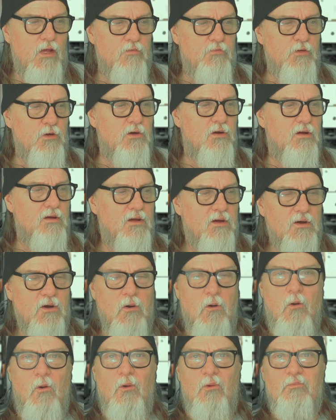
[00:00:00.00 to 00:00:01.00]
If you're an
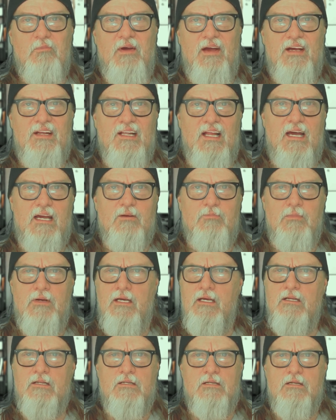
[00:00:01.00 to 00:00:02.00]
old man like
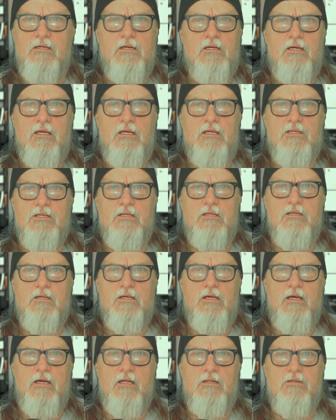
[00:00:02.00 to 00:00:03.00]
me and
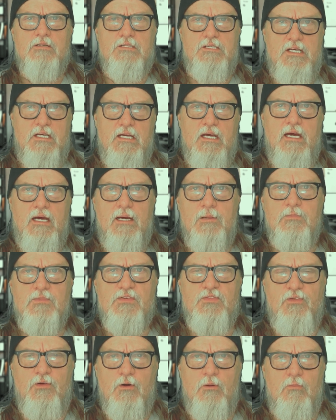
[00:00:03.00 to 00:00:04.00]
you get
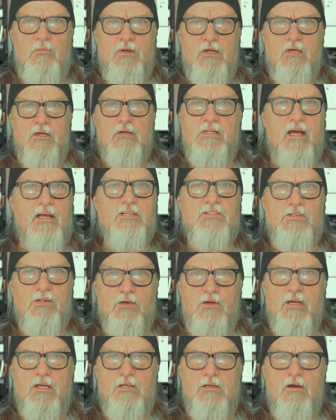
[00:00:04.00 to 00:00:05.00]
DMs from
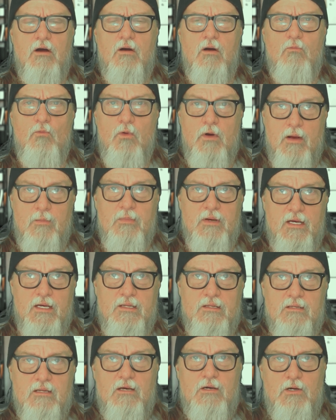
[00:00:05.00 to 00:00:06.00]
nice-looking young
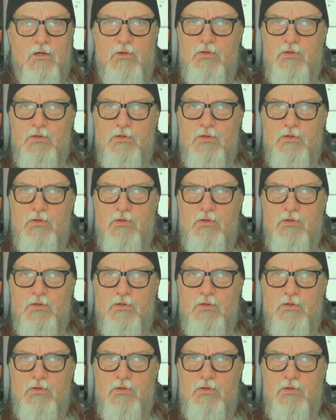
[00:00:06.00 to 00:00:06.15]
women